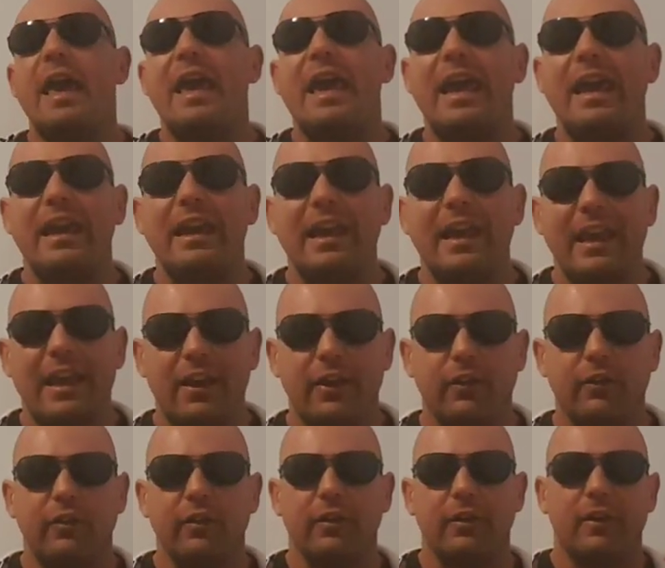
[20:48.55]
It
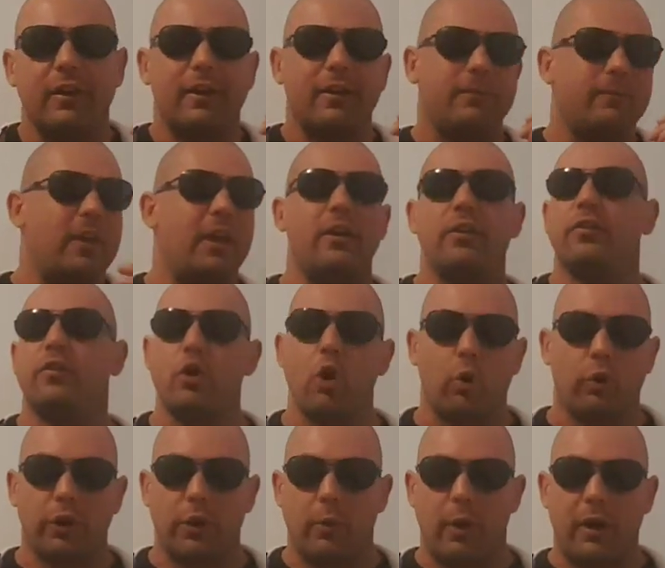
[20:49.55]
is the
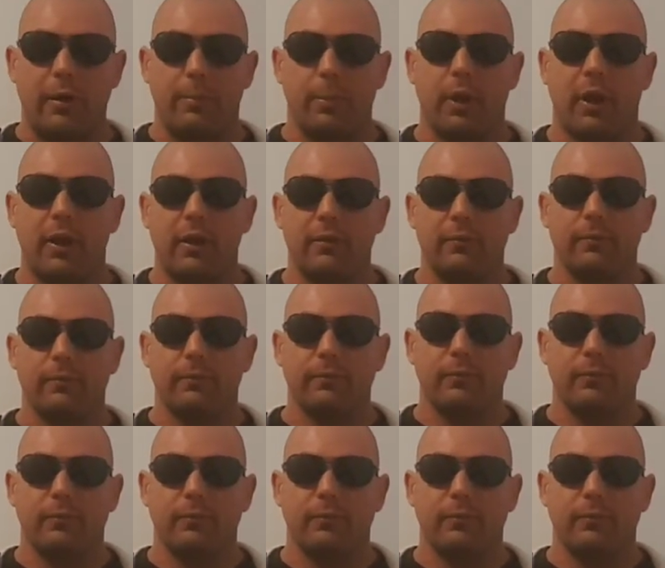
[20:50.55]
only way to play.